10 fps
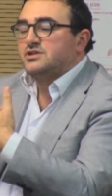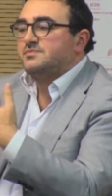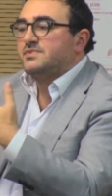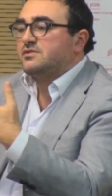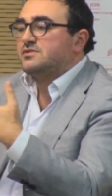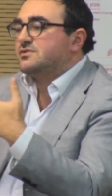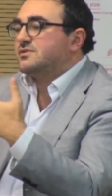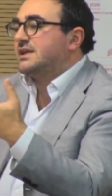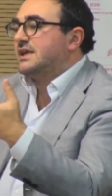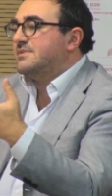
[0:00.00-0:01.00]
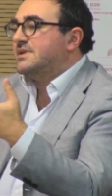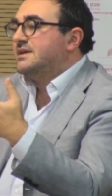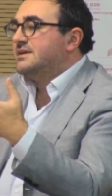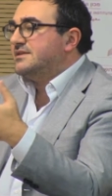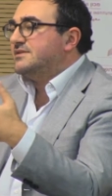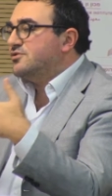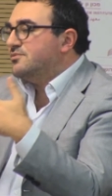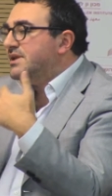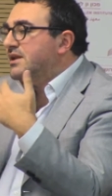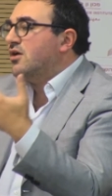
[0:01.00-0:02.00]
just because you claim that you
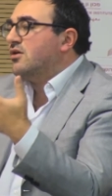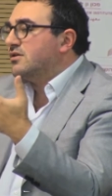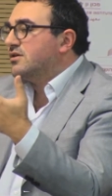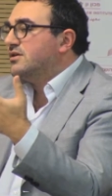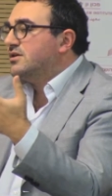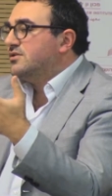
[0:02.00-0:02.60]
belong